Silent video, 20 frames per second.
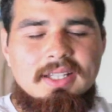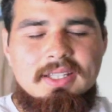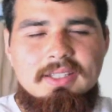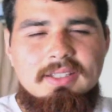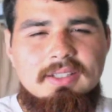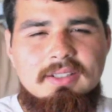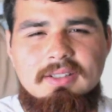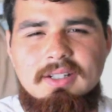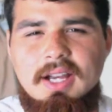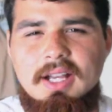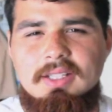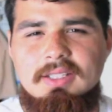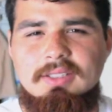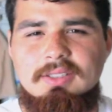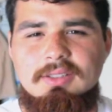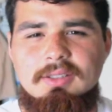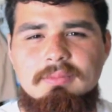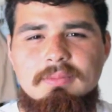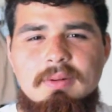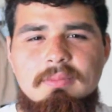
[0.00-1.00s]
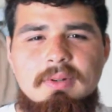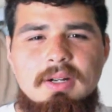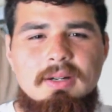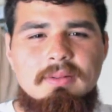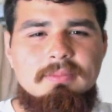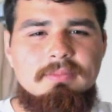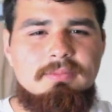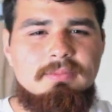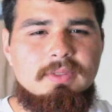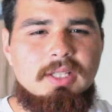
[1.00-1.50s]
like, you know, I just told my
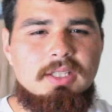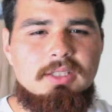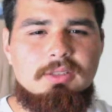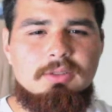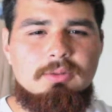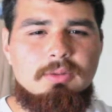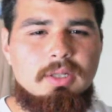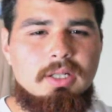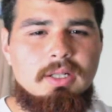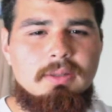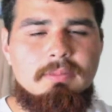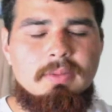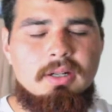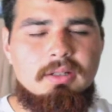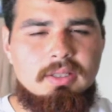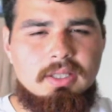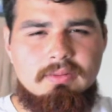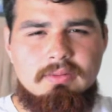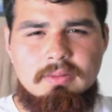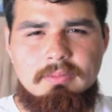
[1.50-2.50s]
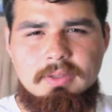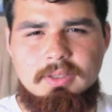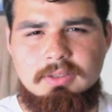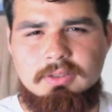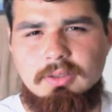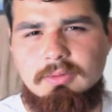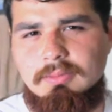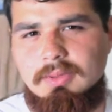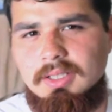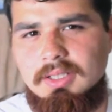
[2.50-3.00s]
mom not to worry about giving me
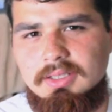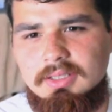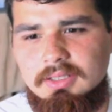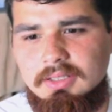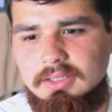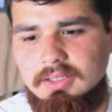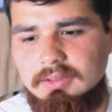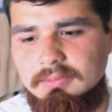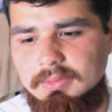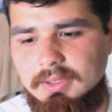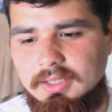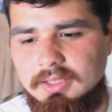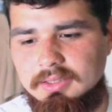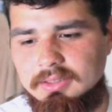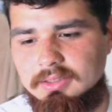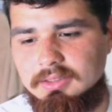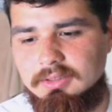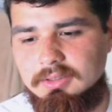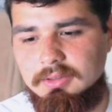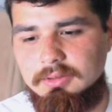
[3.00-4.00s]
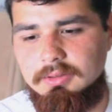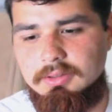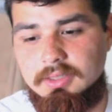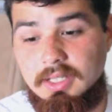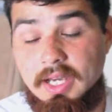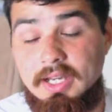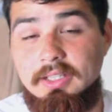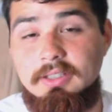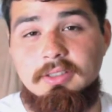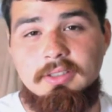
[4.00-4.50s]
so much, you know, because to,
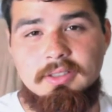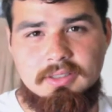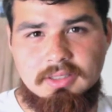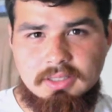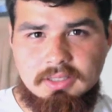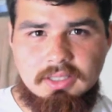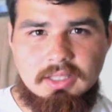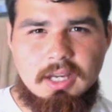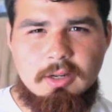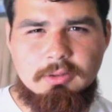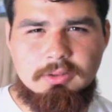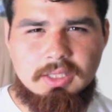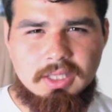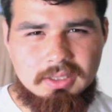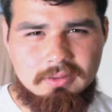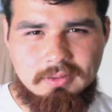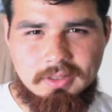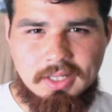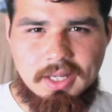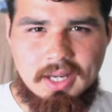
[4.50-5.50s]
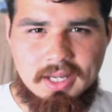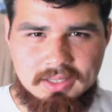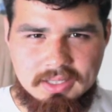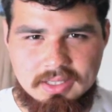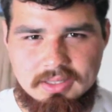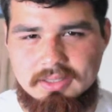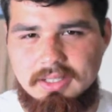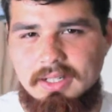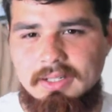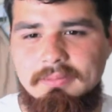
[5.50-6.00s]
to I understood that that was kind of a lot at
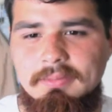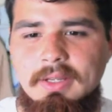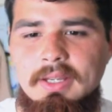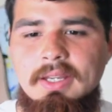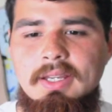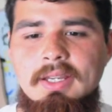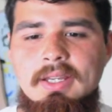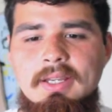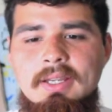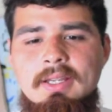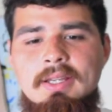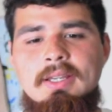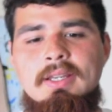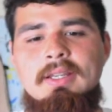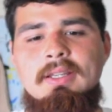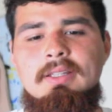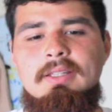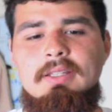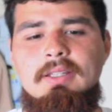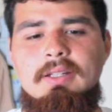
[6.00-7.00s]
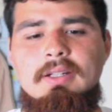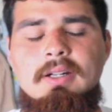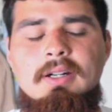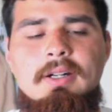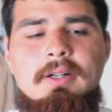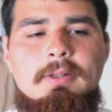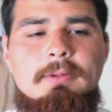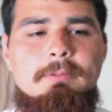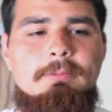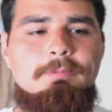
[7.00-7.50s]
that time, you know,
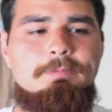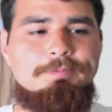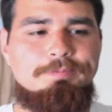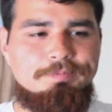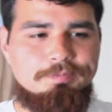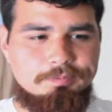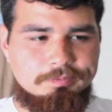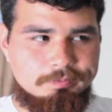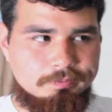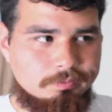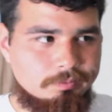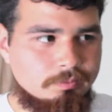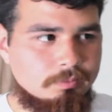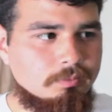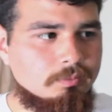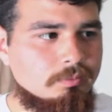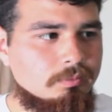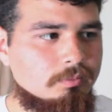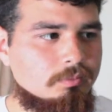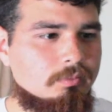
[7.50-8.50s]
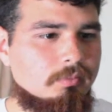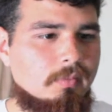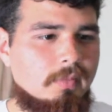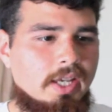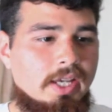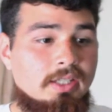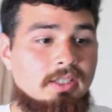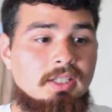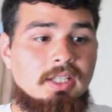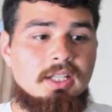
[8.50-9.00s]
um,
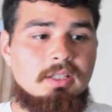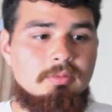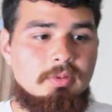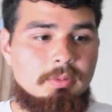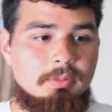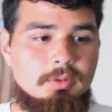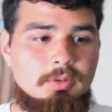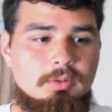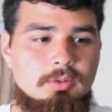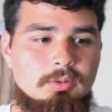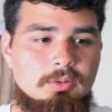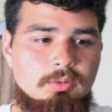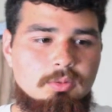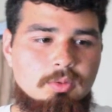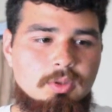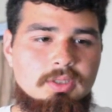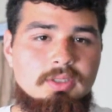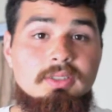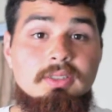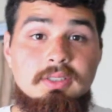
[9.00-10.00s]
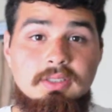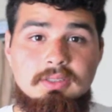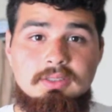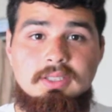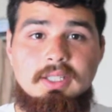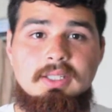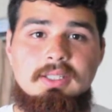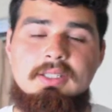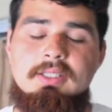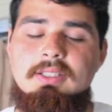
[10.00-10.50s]
and a lot of people would still
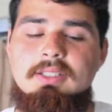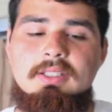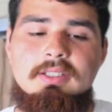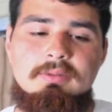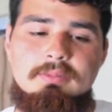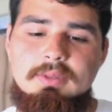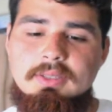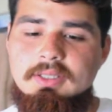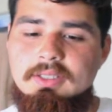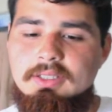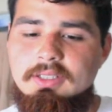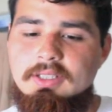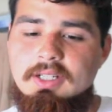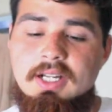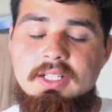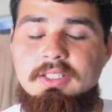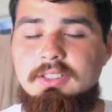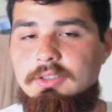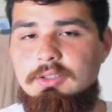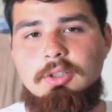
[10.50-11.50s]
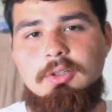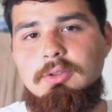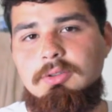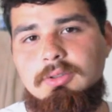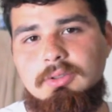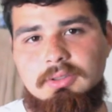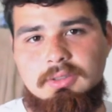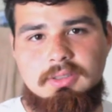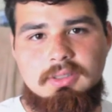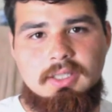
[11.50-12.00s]
take it, you know, but you know, I just
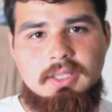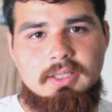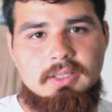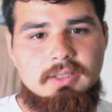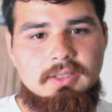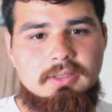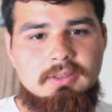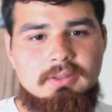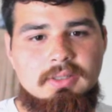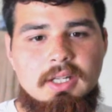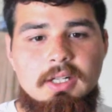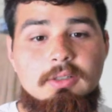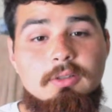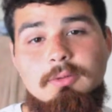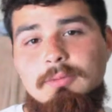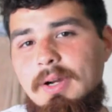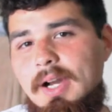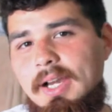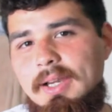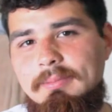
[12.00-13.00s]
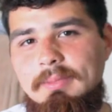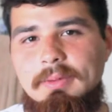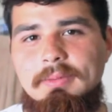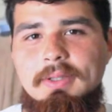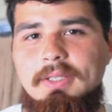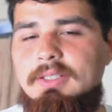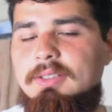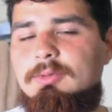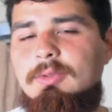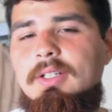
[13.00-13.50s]
chose to like, you know, I don't know why.
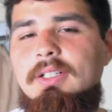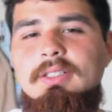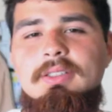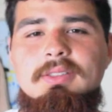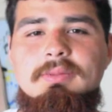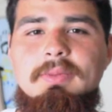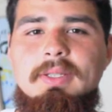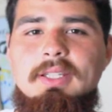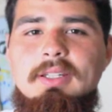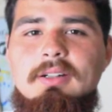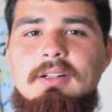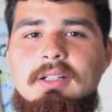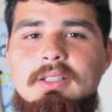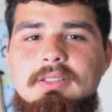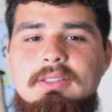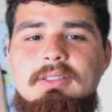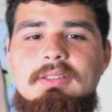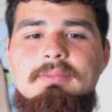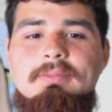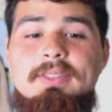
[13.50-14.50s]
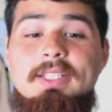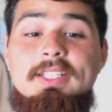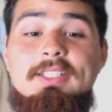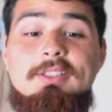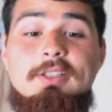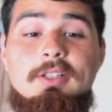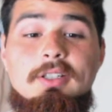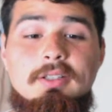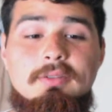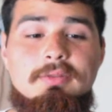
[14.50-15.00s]
Maybe I just wanted to make it hard
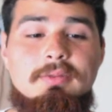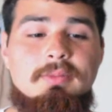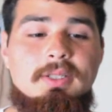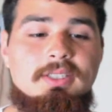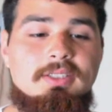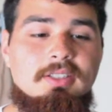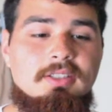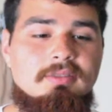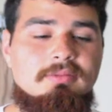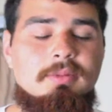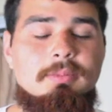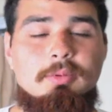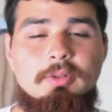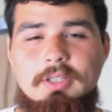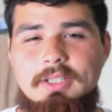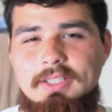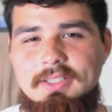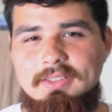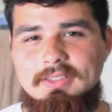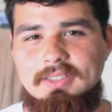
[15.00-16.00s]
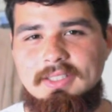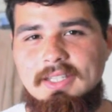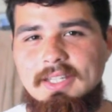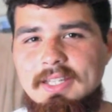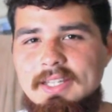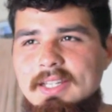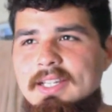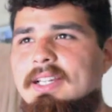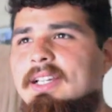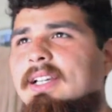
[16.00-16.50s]
things harder for myself. The point is,
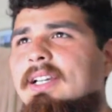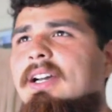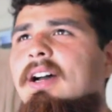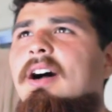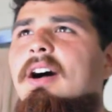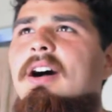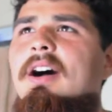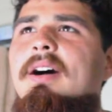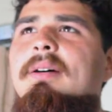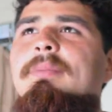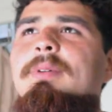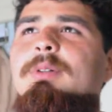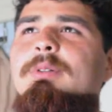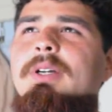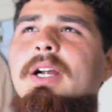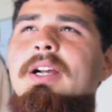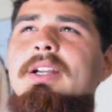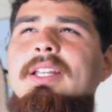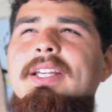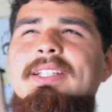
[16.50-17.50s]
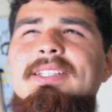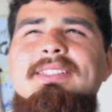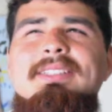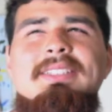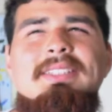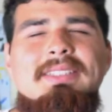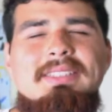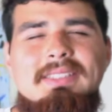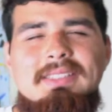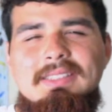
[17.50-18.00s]
um, around like
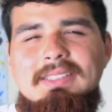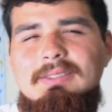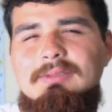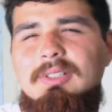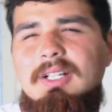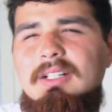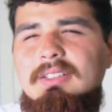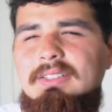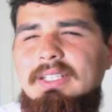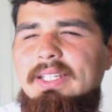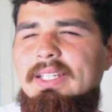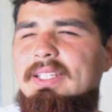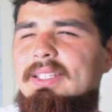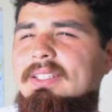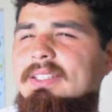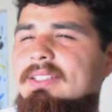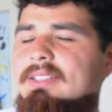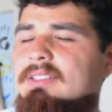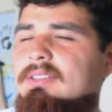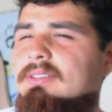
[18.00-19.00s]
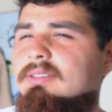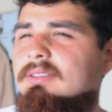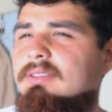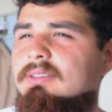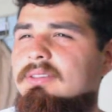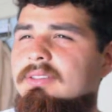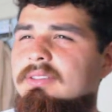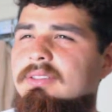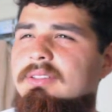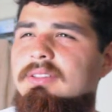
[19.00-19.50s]
16, when I was like
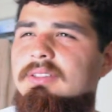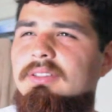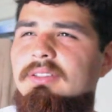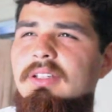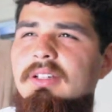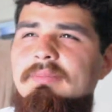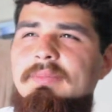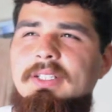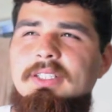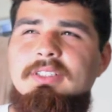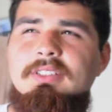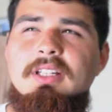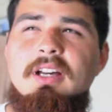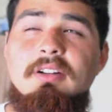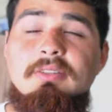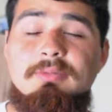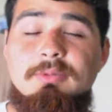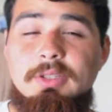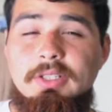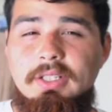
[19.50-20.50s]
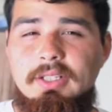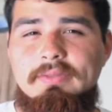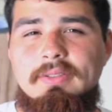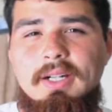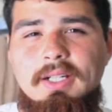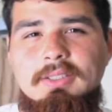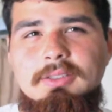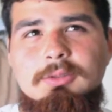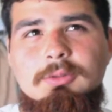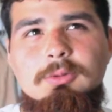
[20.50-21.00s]
in so my sophomore year of
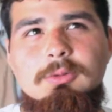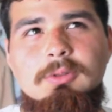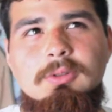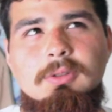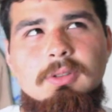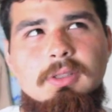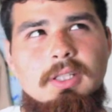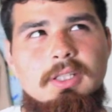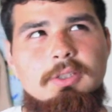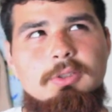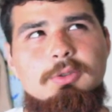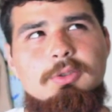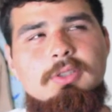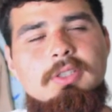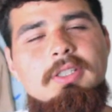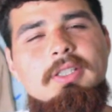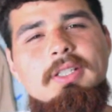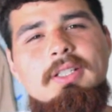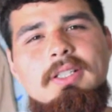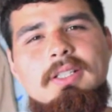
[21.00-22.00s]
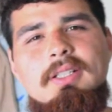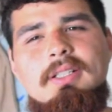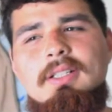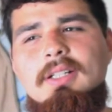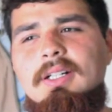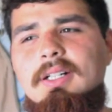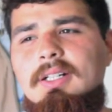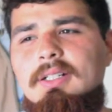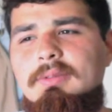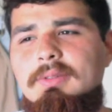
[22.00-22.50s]
high school or like junior year,
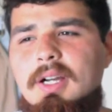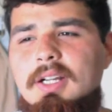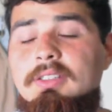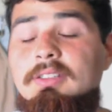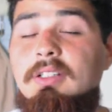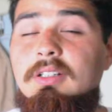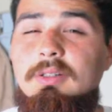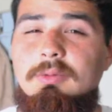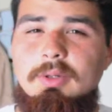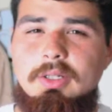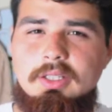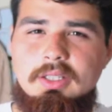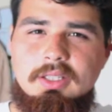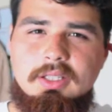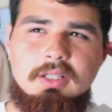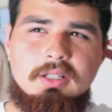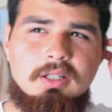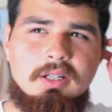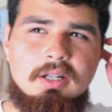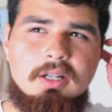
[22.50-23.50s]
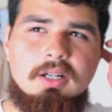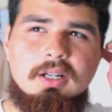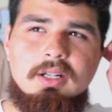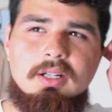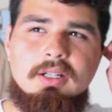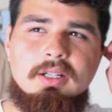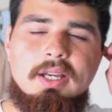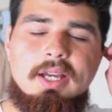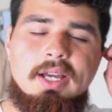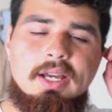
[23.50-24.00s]
uh, I started working
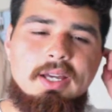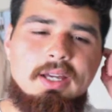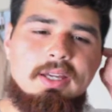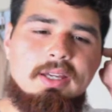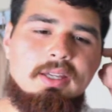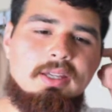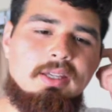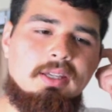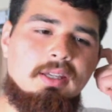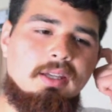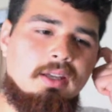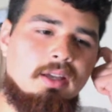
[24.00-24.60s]
uh, at